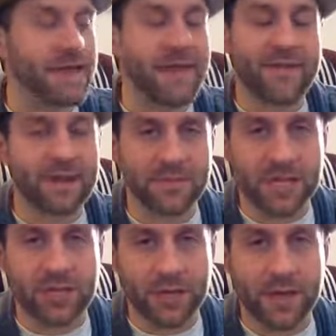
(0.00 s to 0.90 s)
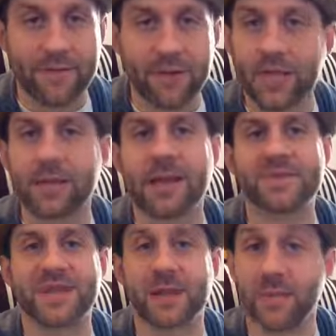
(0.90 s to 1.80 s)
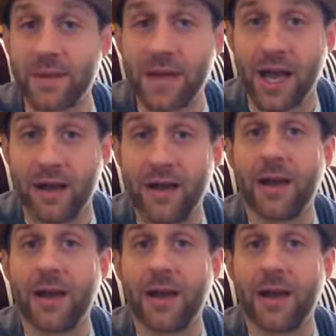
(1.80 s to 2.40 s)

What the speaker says: have amnesia and I forget that I'm saying it, but I'm not.